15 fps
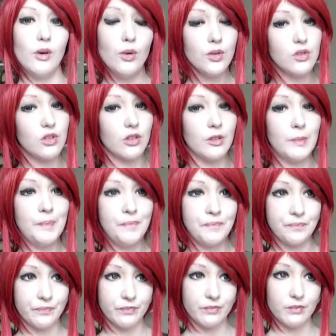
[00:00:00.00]
Also,
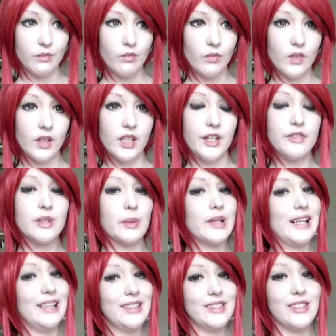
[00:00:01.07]
if
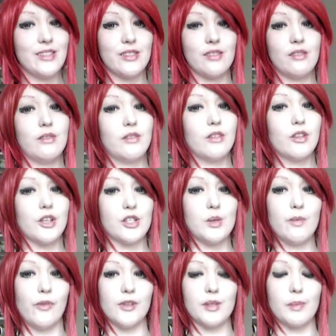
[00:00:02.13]
someone else's
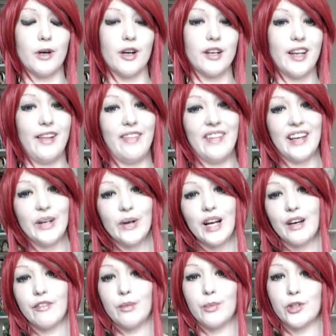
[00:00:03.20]
costume falls apart and they don't
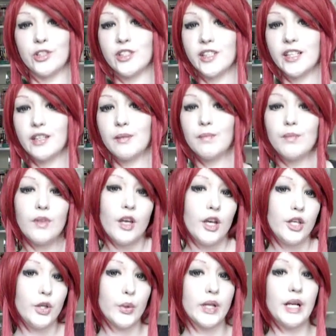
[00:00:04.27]
have an emergency kit,
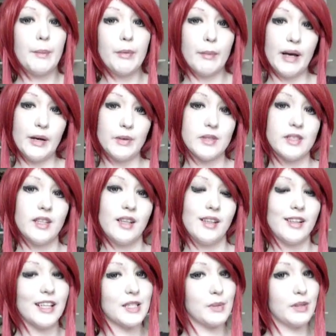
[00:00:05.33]
you can help them out.
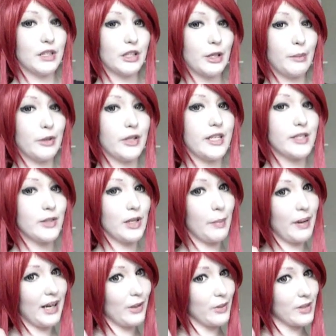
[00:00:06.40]
That's what the community is all
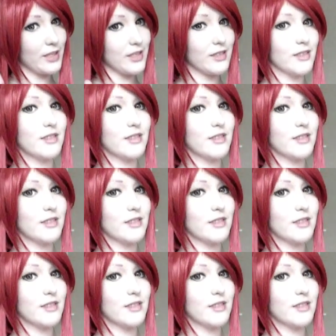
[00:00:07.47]
about.